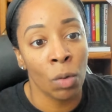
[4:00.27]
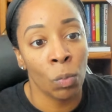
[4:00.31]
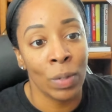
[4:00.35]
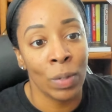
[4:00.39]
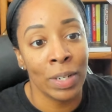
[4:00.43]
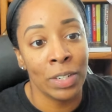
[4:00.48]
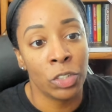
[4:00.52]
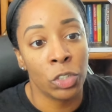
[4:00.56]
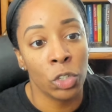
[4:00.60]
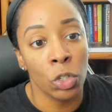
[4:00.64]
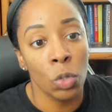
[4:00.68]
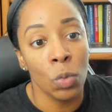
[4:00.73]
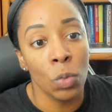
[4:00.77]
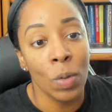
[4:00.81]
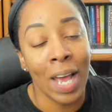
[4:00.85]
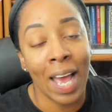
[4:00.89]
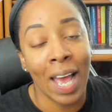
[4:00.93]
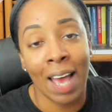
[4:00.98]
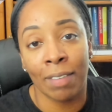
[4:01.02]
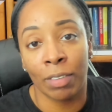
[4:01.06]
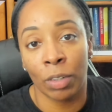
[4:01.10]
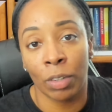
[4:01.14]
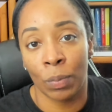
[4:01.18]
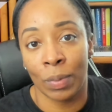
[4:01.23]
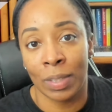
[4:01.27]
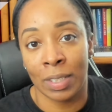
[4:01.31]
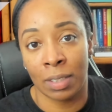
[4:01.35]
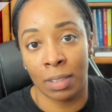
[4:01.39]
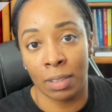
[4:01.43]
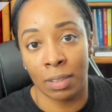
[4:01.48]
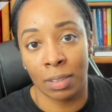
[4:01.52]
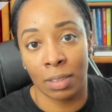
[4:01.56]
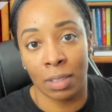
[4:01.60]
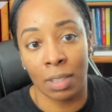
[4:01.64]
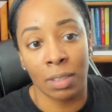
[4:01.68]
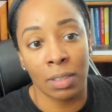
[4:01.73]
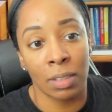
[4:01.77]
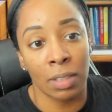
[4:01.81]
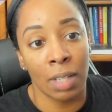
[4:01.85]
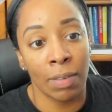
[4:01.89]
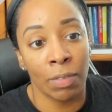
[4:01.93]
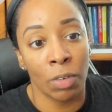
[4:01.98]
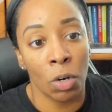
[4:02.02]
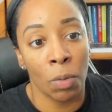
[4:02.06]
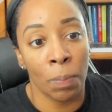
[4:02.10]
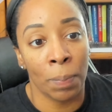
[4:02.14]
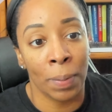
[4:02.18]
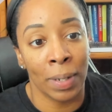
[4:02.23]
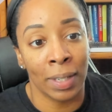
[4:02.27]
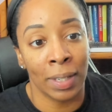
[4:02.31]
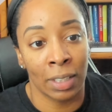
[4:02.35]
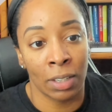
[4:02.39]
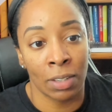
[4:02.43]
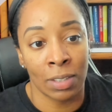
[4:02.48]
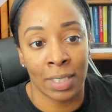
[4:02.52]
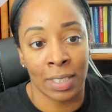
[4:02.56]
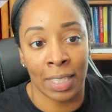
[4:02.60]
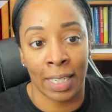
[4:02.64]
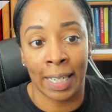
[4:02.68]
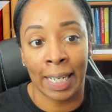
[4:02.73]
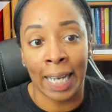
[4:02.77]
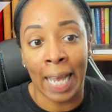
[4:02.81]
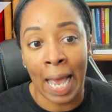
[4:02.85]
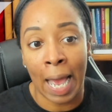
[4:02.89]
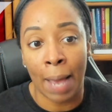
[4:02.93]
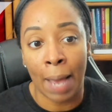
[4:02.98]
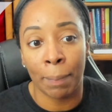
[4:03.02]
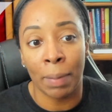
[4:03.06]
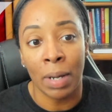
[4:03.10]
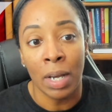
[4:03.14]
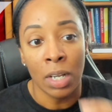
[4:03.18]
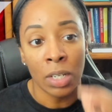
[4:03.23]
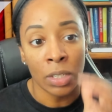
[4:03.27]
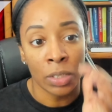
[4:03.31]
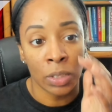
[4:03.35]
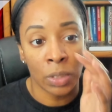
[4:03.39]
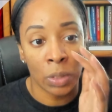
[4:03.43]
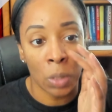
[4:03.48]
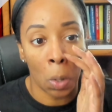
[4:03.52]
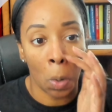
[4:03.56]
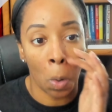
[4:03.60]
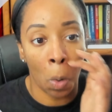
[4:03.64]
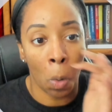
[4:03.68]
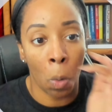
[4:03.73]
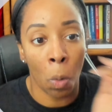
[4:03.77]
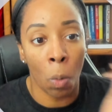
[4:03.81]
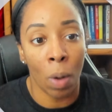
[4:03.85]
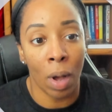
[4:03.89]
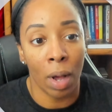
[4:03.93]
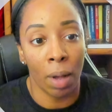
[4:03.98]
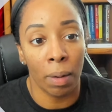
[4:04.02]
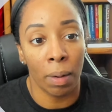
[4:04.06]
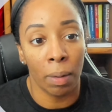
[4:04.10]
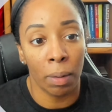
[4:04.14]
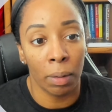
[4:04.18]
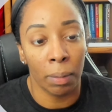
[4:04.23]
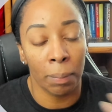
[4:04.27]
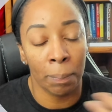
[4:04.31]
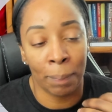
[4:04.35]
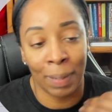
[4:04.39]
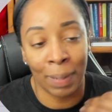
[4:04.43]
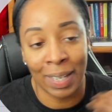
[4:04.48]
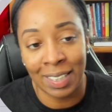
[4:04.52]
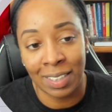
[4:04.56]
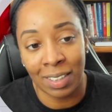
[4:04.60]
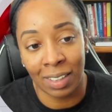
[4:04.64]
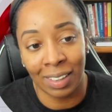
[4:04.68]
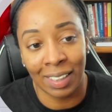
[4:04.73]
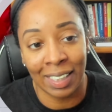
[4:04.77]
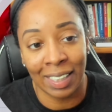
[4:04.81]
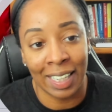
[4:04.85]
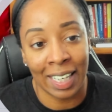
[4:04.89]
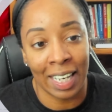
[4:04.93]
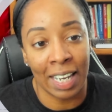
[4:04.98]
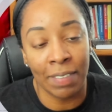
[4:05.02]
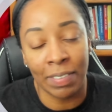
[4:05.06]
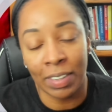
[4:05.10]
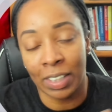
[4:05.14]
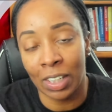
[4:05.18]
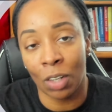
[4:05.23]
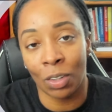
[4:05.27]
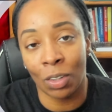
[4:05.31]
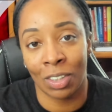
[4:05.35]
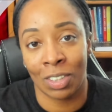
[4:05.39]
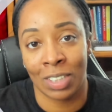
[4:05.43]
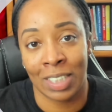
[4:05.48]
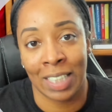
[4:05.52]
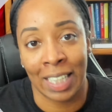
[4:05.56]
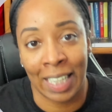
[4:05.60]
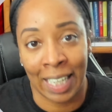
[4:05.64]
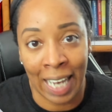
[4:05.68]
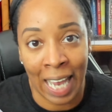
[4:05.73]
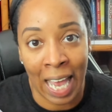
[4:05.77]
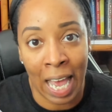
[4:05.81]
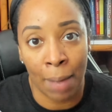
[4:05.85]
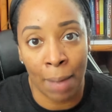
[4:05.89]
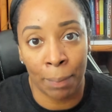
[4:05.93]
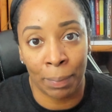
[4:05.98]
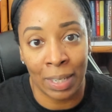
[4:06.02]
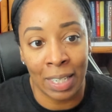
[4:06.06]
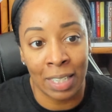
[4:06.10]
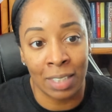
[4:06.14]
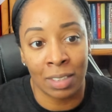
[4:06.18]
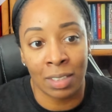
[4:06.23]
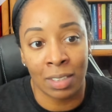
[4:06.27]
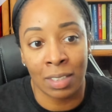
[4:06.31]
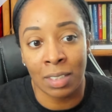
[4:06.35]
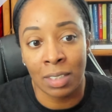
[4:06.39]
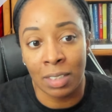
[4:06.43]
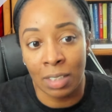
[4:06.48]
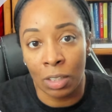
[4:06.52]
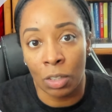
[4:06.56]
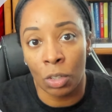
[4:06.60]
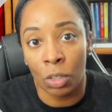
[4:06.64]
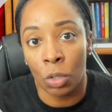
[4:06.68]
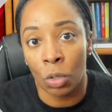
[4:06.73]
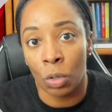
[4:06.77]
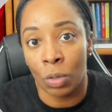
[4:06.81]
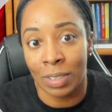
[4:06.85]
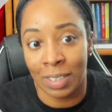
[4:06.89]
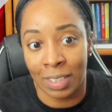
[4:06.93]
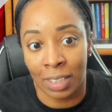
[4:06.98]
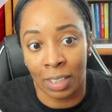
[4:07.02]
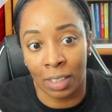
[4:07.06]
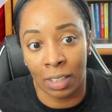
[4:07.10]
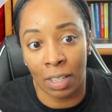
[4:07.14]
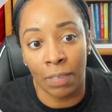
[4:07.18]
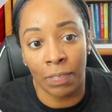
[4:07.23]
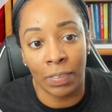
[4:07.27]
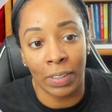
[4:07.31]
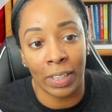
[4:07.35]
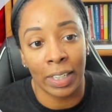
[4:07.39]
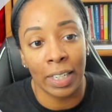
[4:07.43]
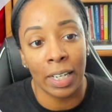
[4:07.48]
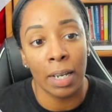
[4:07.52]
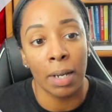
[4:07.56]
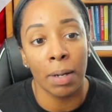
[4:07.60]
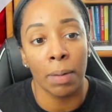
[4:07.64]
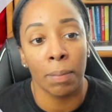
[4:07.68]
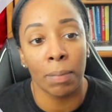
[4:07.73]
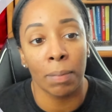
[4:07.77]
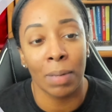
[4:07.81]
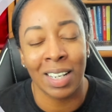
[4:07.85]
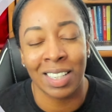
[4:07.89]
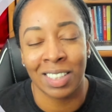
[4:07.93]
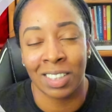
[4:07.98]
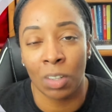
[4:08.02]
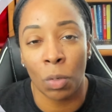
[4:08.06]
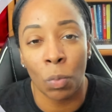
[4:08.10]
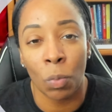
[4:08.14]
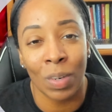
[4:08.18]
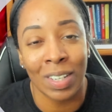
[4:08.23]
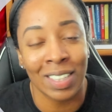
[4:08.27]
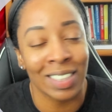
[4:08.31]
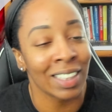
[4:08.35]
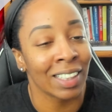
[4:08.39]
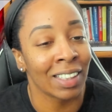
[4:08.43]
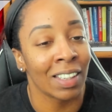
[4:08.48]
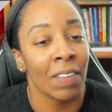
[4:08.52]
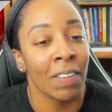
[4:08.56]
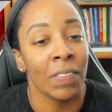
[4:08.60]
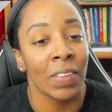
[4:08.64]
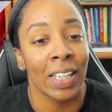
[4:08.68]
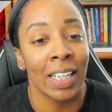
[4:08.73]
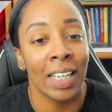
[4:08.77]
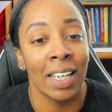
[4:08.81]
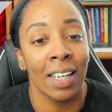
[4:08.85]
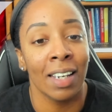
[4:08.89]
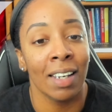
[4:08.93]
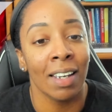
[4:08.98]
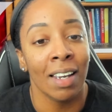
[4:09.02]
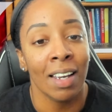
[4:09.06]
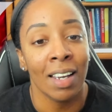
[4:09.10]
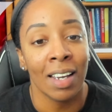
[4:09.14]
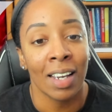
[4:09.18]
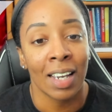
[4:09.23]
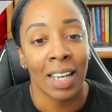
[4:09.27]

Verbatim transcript: We do have a resistance level, but there's a gap. So basically, even though there's a gap, it's still significant, somewhat significant.